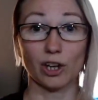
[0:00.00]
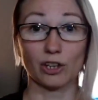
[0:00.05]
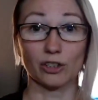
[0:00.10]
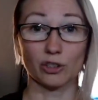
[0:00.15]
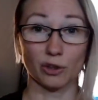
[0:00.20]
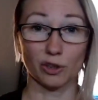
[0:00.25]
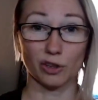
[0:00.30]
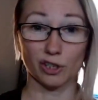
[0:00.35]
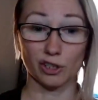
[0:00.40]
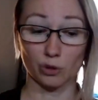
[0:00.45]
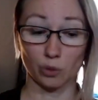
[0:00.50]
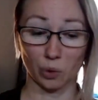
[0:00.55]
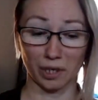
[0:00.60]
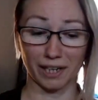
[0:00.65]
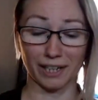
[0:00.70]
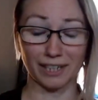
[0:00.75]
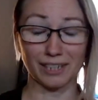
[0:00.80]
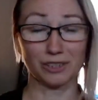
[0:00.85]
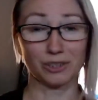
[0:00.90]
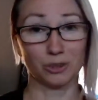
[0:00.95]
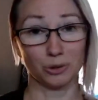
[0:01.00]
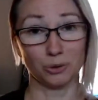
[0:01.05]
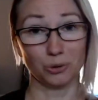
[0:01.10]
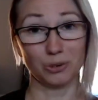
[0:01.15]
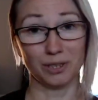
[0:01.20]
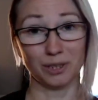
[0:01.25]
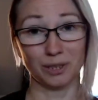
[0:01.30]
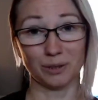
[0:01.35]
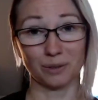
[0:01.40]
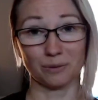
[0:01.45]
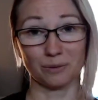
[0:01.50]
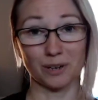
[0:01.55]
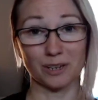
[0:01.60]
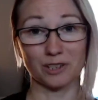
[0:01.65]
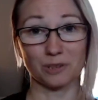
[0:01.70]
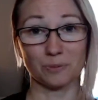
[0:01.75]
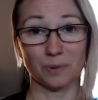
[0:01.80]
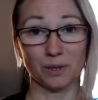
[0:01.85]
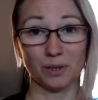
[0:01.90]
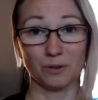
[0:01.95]
So this one I do need a
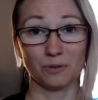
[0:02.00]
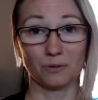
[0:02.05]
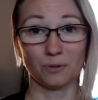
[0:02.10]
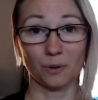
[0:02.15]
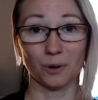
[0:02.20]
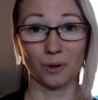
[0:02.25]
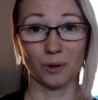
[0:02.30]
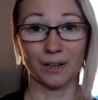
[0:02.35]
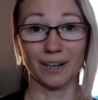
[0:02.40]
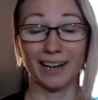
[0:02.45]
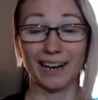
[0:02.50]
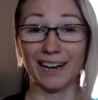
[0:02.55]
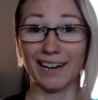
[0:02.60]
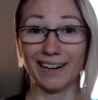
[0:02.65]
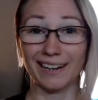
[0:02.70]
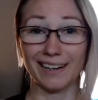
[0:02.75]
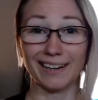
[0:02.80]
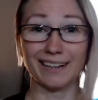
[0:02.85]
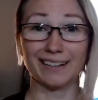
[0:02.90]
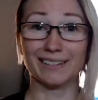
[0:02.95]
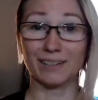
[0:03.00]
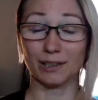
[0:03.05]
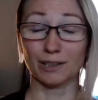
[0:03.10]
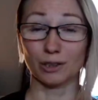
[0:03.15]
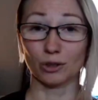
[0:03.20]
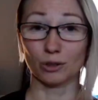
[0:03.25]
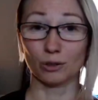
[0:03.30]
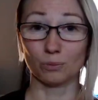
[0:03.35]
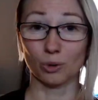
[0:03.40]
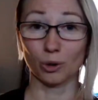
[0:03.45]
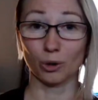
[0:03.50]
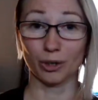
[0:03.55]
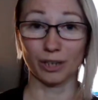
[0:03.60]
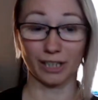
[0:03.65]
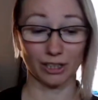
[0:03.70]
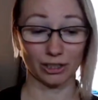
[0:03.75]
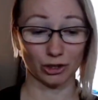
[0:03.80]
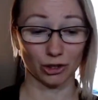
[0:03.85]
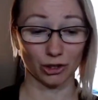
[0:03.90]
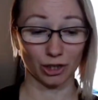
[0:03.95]
recipe for, and it is a little more
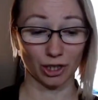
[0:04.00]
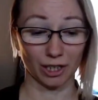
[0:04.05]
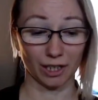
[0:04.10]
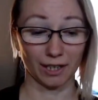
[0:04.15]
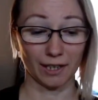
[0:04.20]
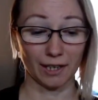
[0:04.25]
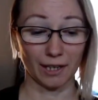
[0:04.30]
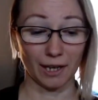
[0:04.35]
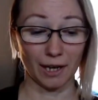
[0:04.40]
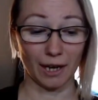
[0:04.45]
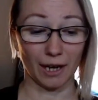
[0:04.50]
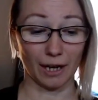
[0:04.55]
intricate,